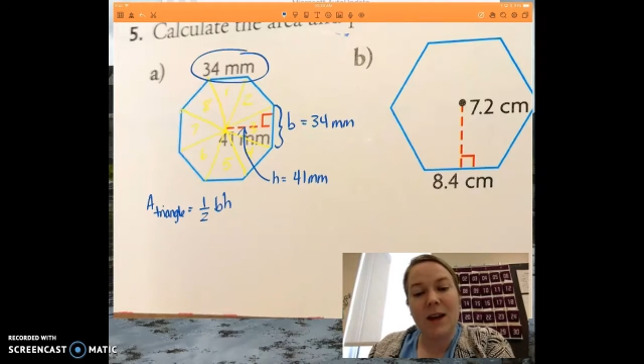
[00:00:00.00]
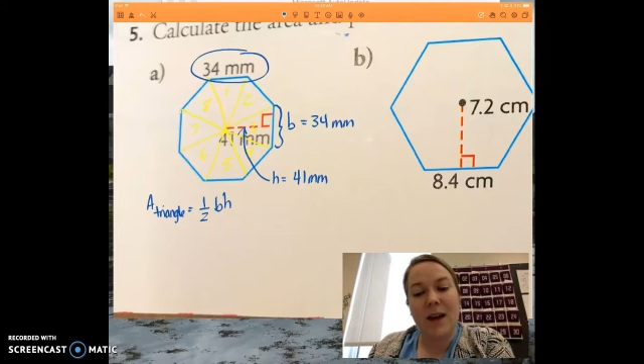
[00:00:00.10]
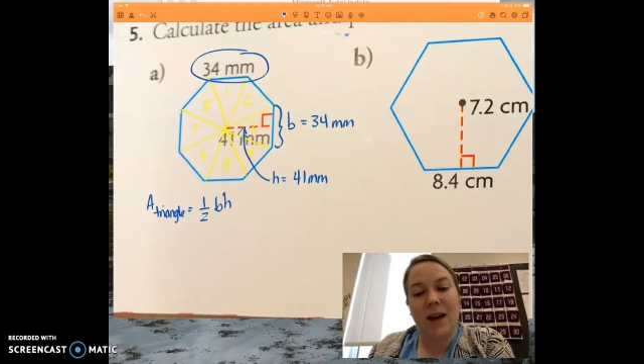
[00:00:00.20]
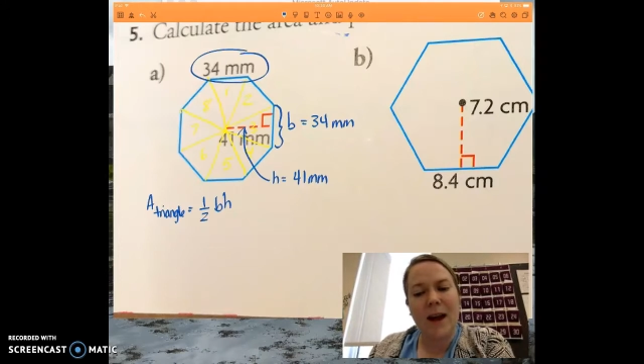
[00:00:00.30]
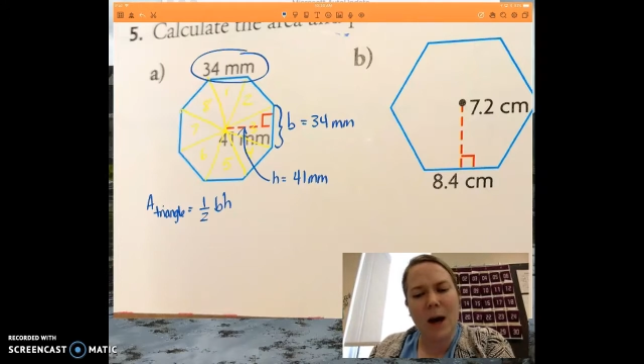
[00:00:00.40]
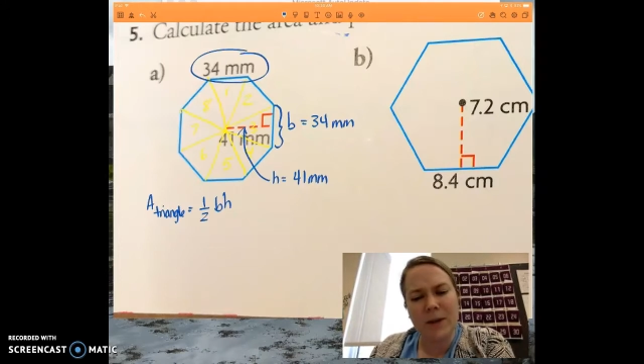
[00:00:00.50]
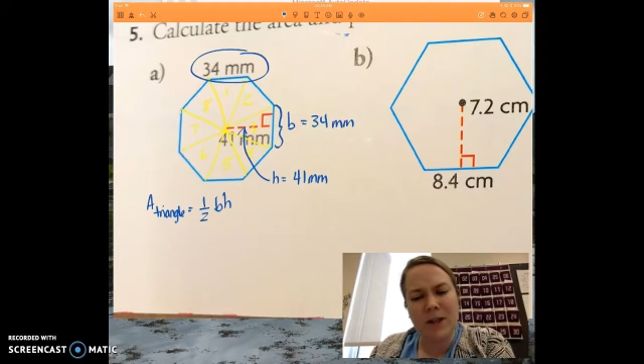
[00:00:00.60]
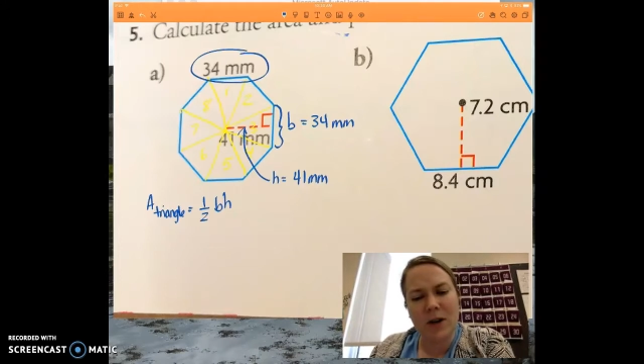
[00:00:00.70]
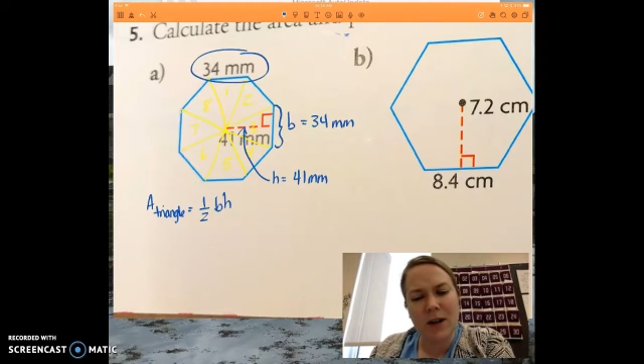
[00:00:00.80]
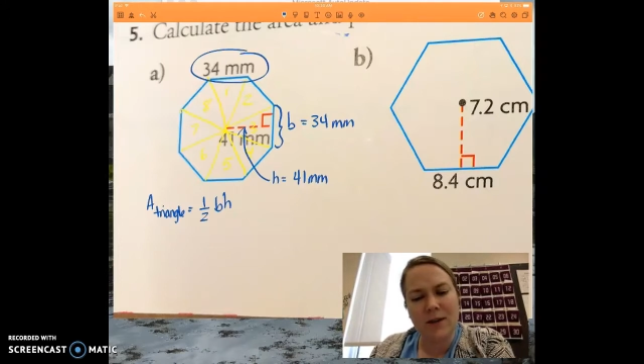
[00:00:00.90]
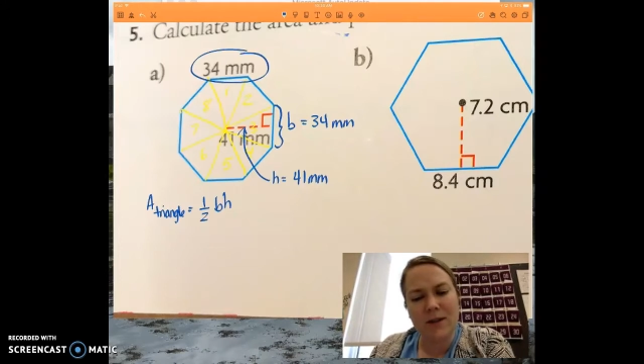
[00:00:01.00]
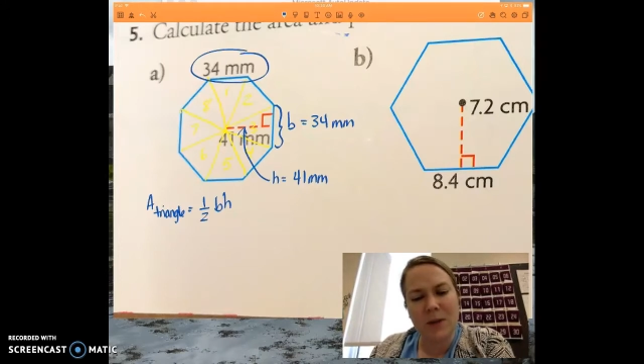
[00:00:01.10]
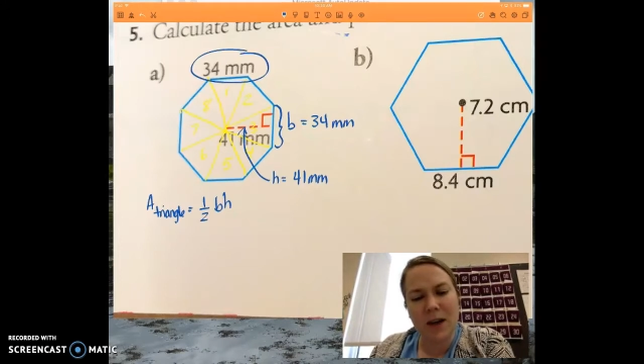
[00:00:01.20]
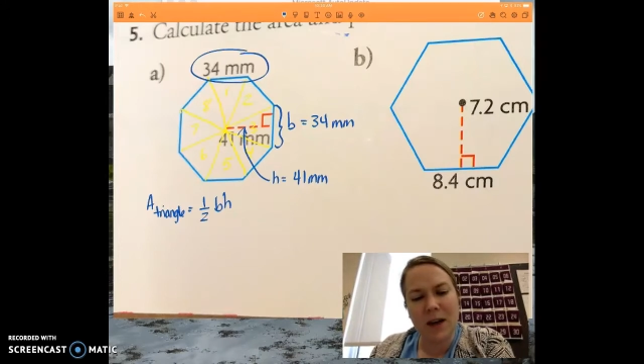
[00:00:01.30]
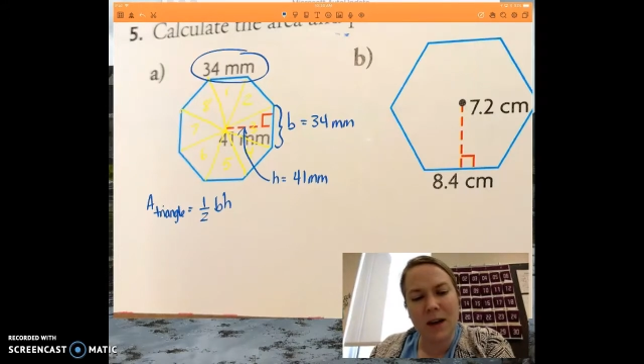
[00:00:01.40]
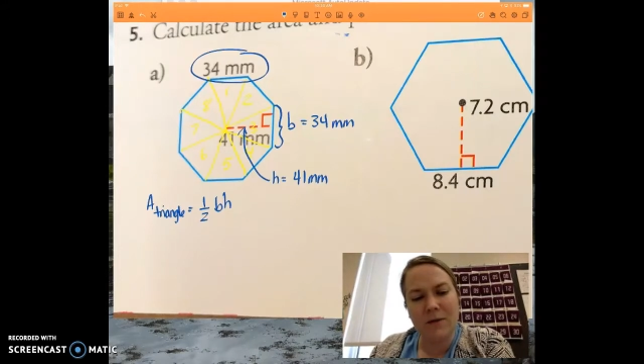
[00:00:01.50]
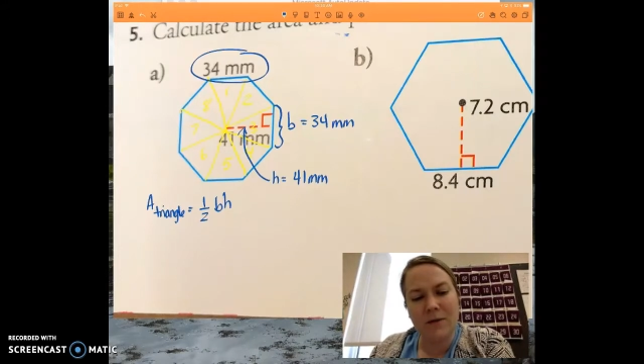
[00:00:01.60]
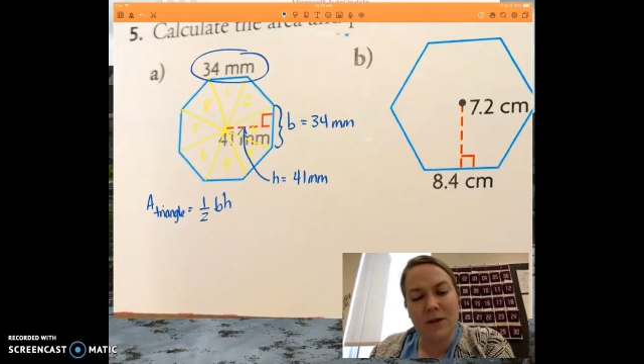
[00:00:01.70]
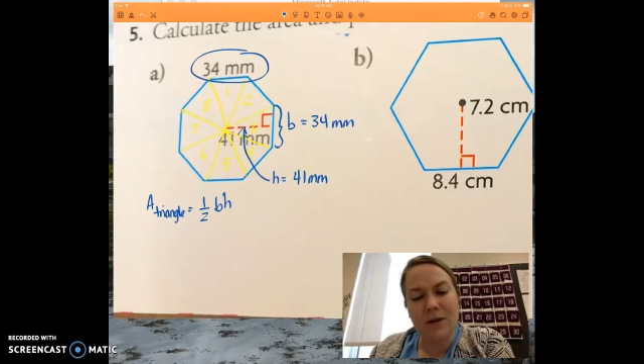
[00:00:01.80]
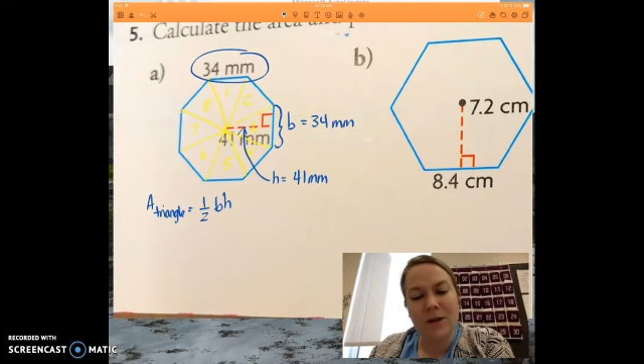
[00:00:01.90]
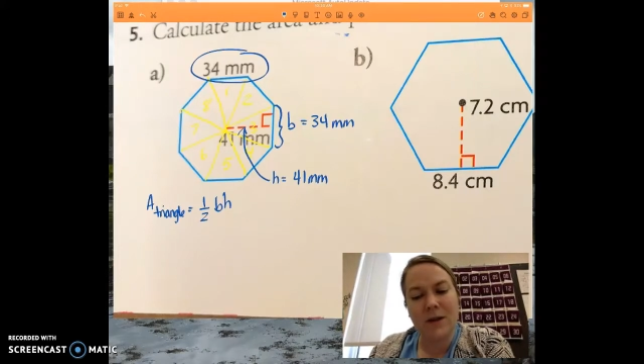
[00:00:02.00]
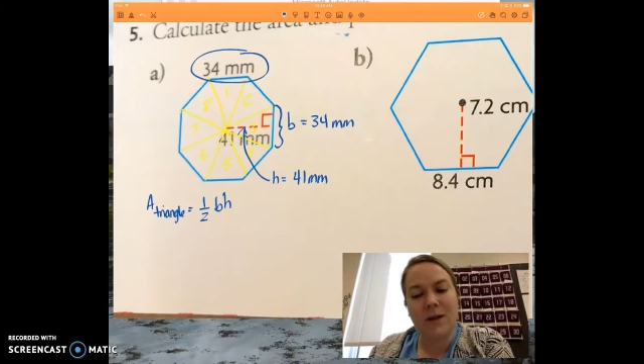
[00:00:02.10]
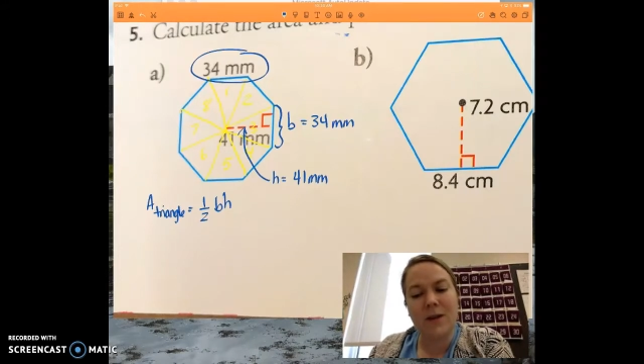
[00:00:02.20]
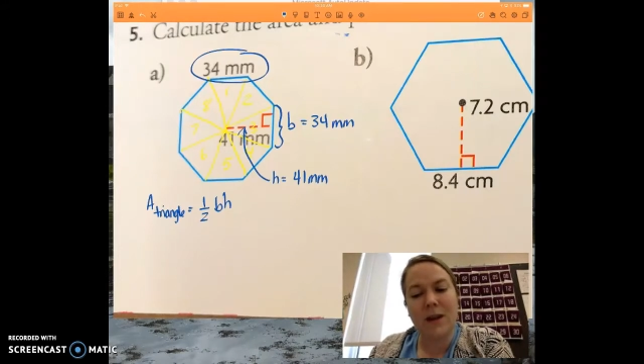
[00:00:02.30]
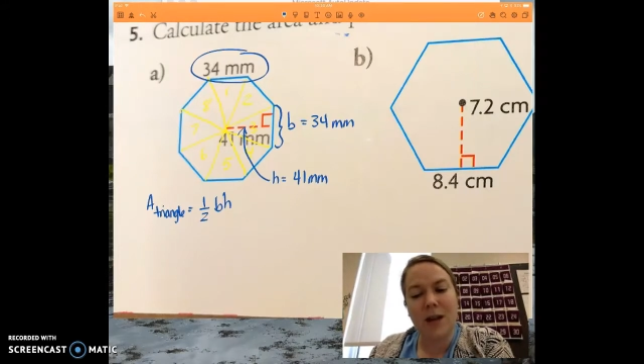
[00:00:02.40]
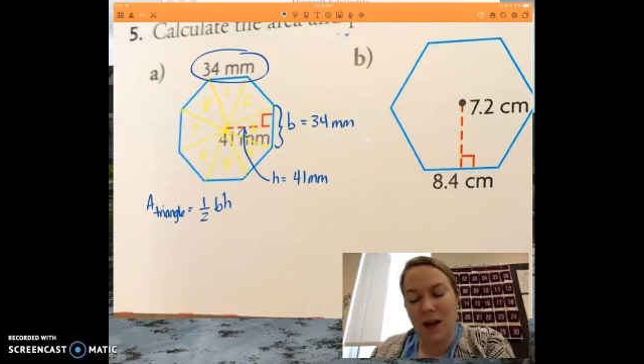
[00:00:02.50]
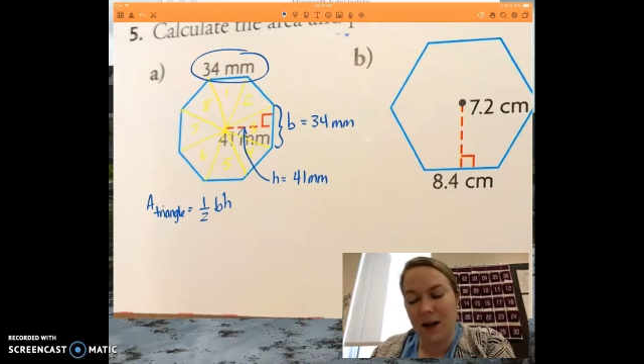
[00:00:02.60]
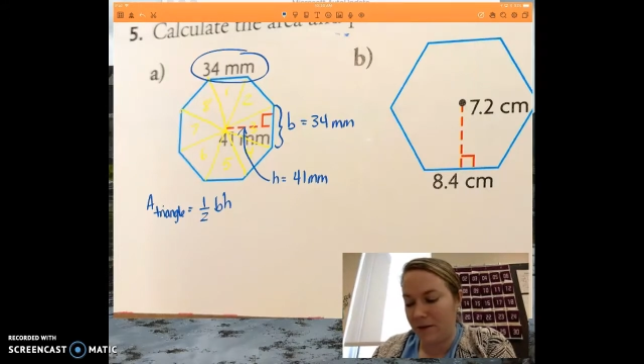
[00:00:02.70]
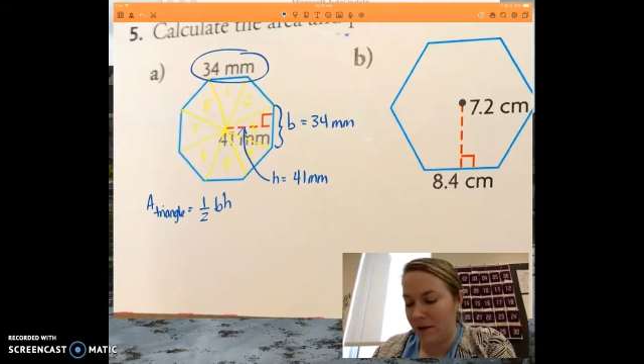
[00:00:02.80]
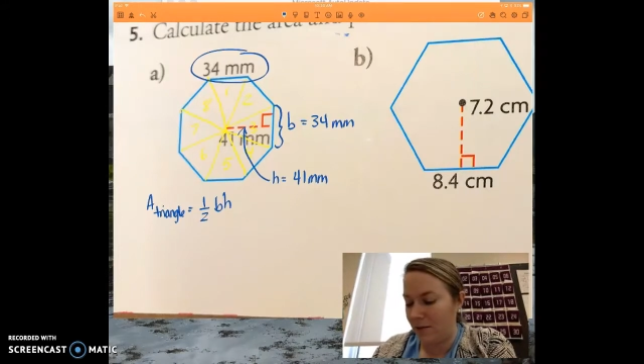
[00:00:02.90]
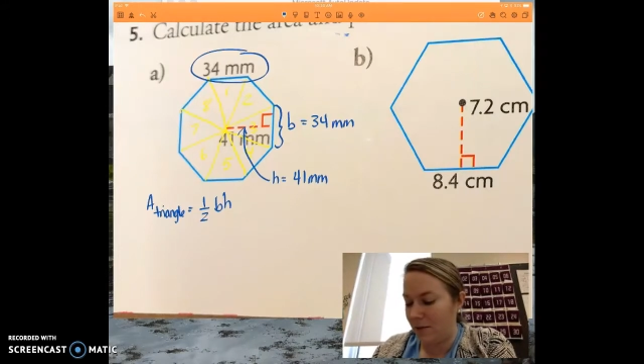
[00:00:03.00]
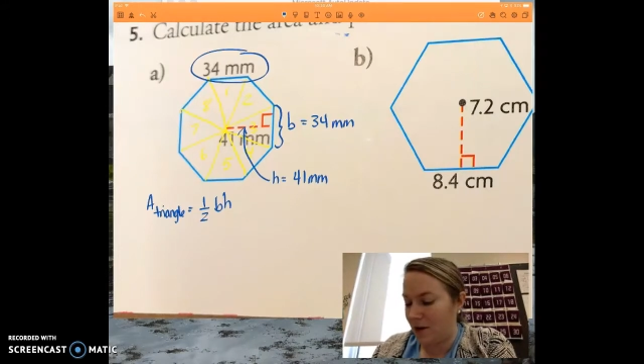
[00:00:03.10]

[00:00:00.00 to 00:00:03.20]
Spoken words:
And how many triangles do we have? 8 of them.